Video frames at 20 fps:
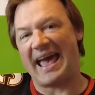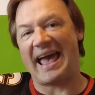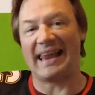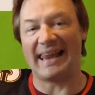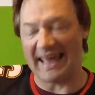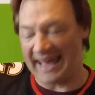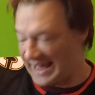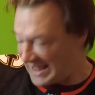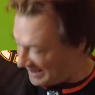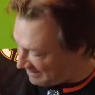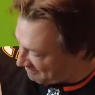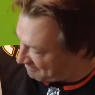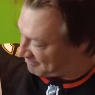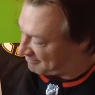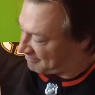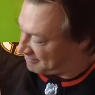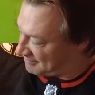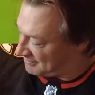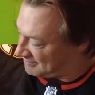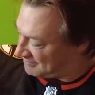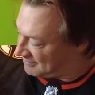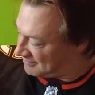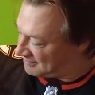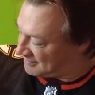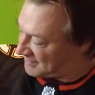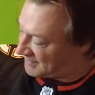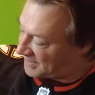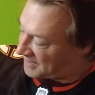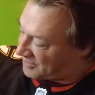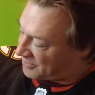LA.
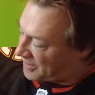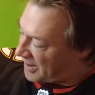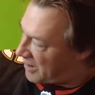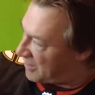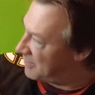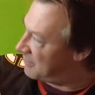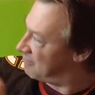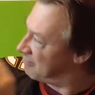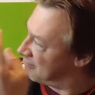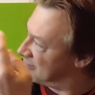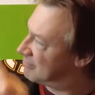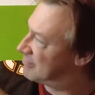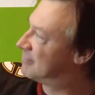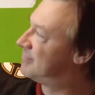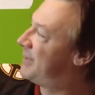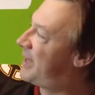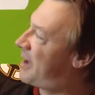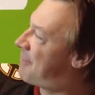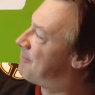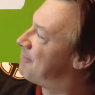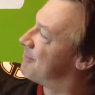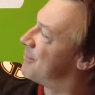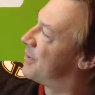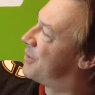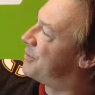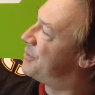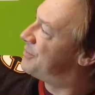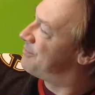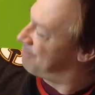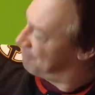The crown, yeah,
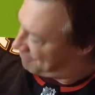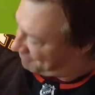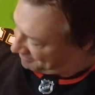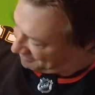good.